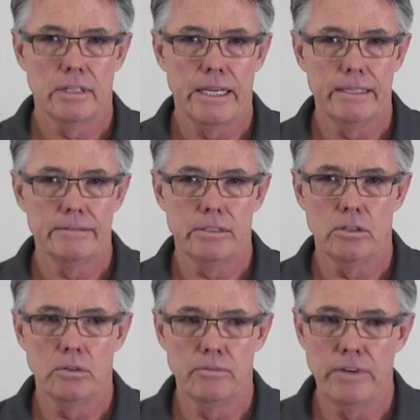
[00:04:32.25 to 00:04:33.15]
Okay,
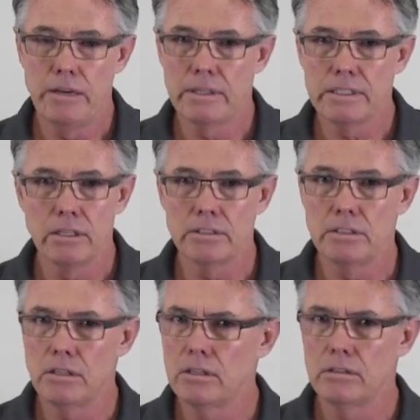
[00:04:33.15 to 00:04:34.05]
so if anyone
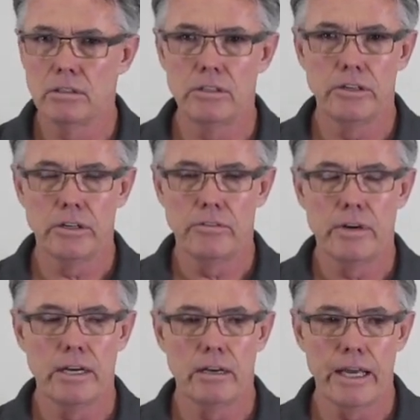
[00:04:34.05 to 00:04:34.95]
tells you, oh no, you can
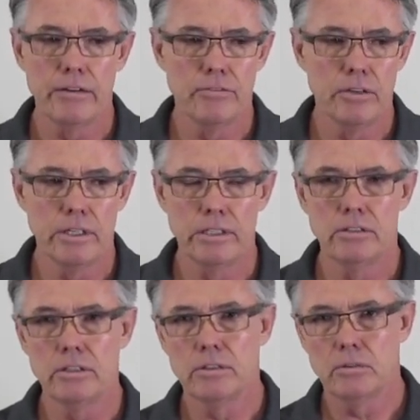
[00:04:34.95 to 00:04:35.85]
run lighter fluid
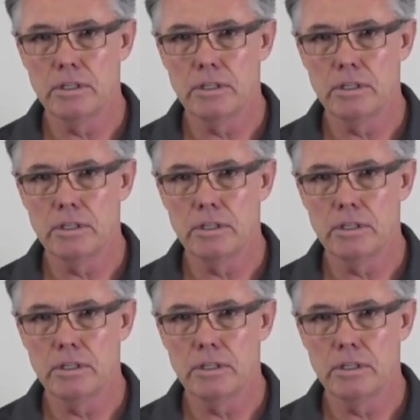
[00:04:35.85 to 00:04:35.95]
into it,